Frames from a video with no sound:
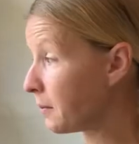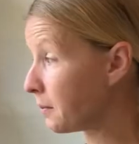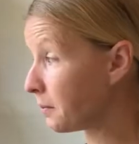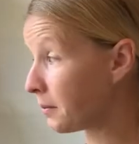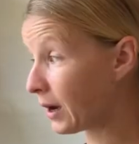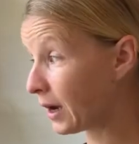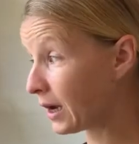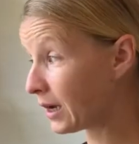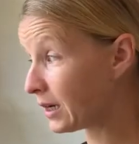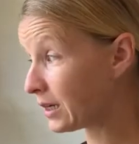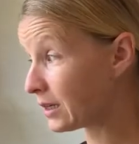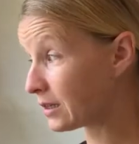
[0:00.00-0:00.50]

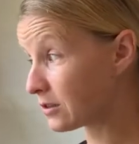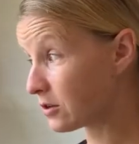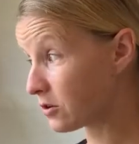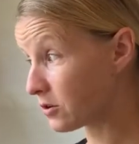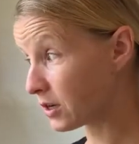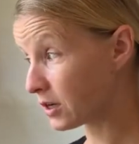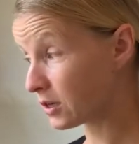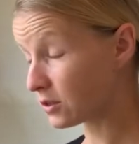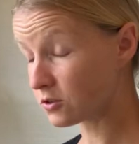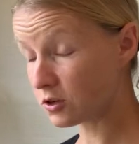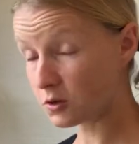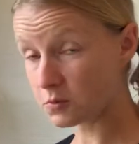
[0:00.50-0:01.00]
Mine is
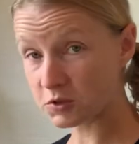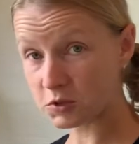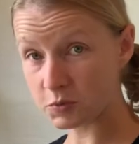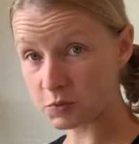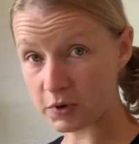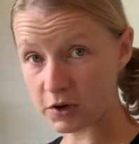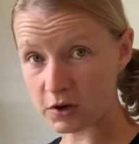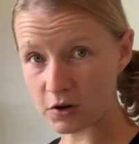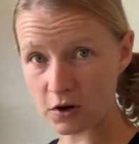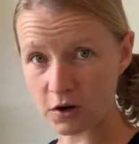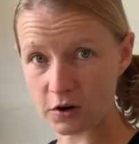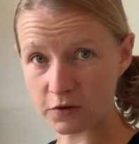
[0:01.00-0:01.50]
looking so much
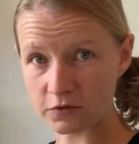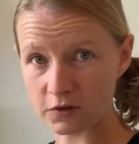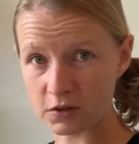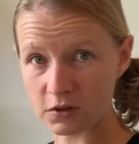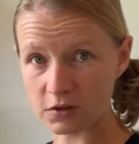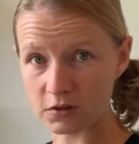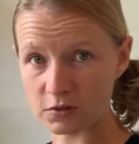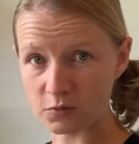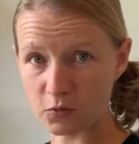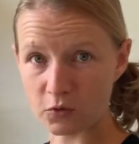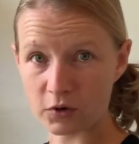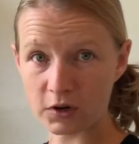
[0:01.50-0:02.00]
better after
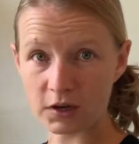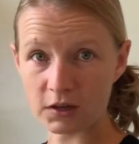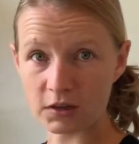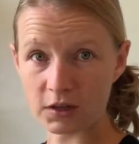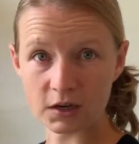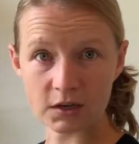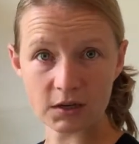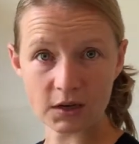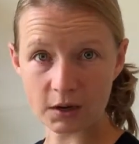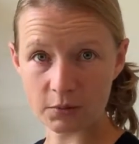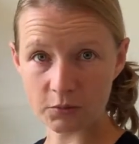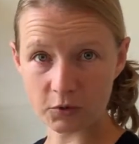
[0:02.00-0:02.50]
this morning
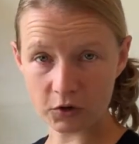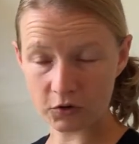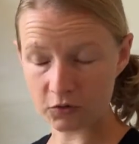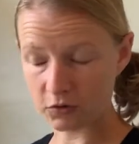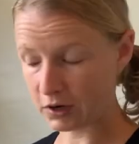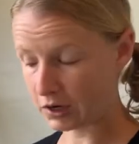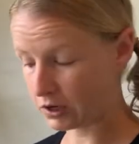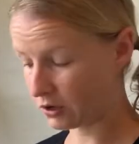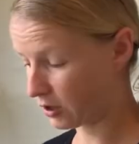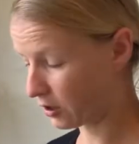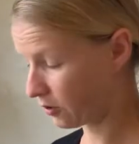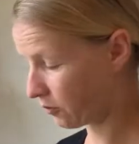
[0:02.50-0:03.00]
that I'm not
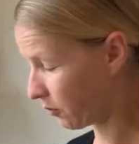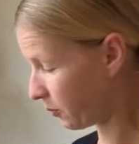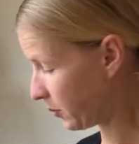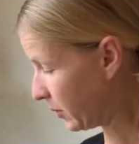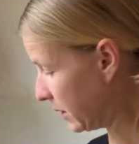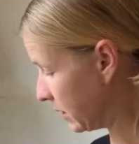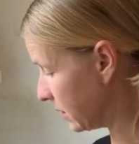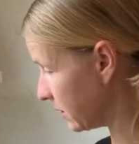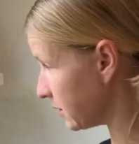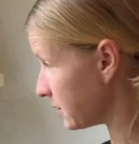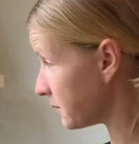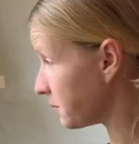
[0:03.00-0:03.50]
really going to
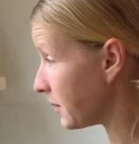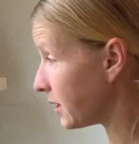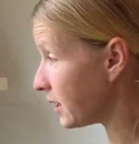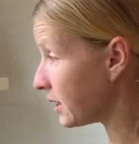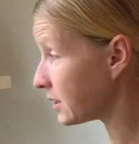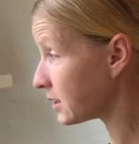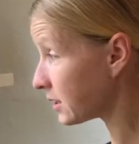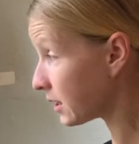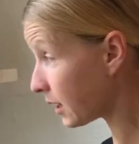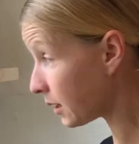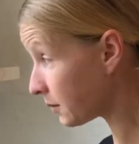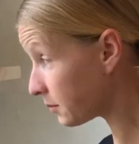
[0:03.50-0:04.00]
repeat this many
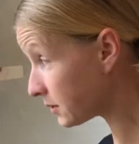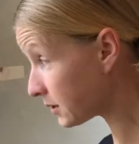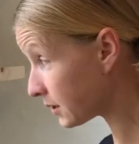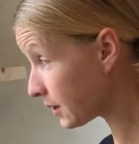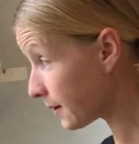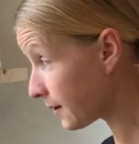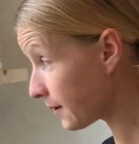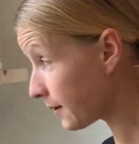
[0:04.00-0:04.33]
times.